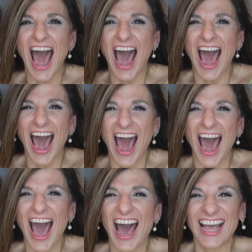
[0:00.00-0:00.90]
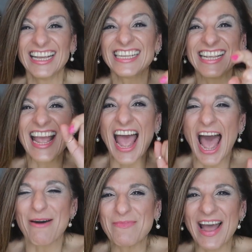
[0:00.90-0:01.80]
Ah, yeah,
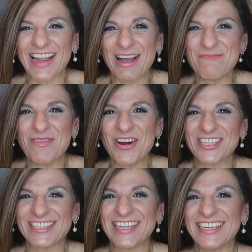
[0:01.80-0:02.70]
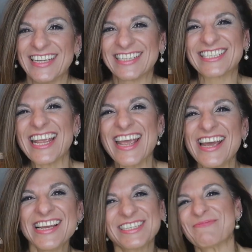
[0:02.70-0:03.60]
a bag unboxing.
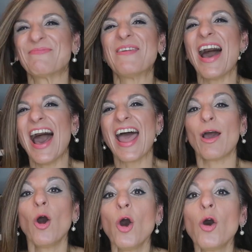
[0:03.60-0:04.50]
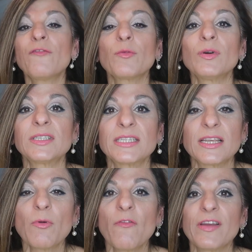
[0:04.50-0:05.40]
Cheers, bye. Oh, if you want to
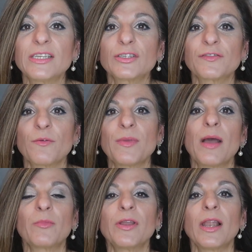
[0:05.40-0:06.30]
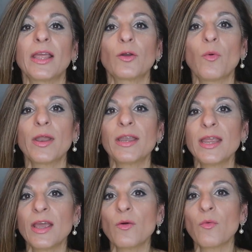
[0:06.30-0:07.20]
see more videos from me, I'm going to link one
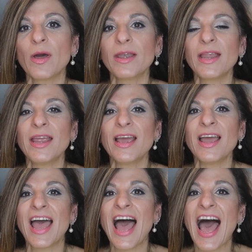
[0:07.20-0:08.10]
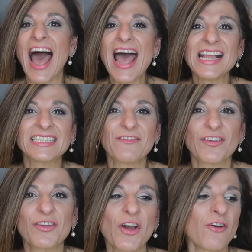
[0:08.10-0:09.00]
here. And if
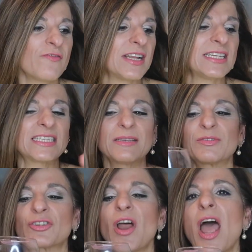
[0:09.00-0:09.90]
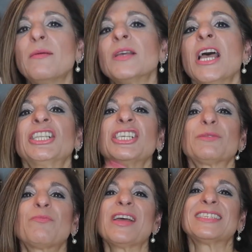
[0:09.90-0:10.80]
you're not already subscribed,
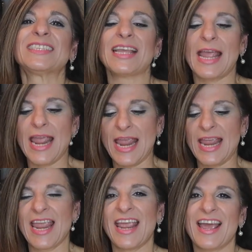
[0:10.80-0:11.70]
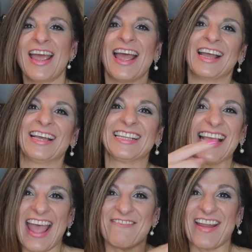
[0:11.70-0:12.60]
just press the A here.
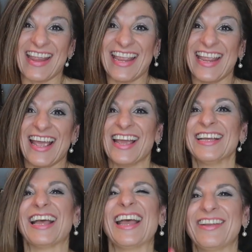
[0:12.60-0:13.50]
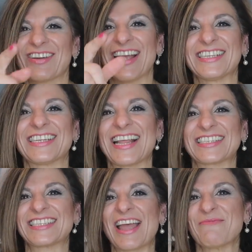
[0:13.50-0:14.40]
Yeah, right here. And I'll catch you
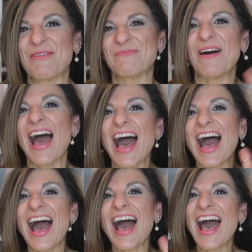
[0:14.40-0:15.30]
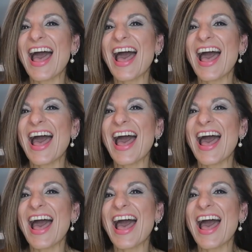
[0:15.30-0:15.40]
next time. Bye.